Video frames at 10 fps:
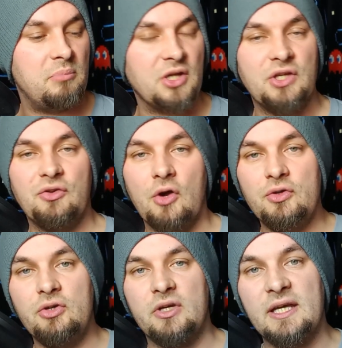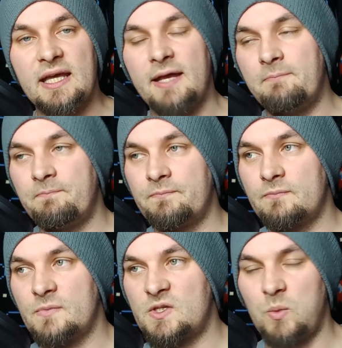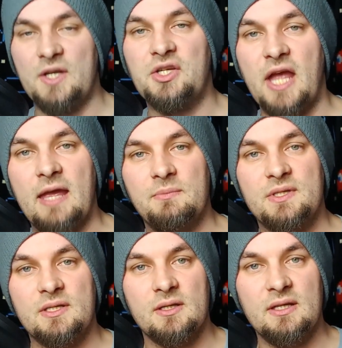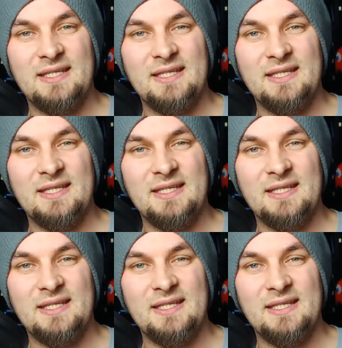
but you know you can get Switch games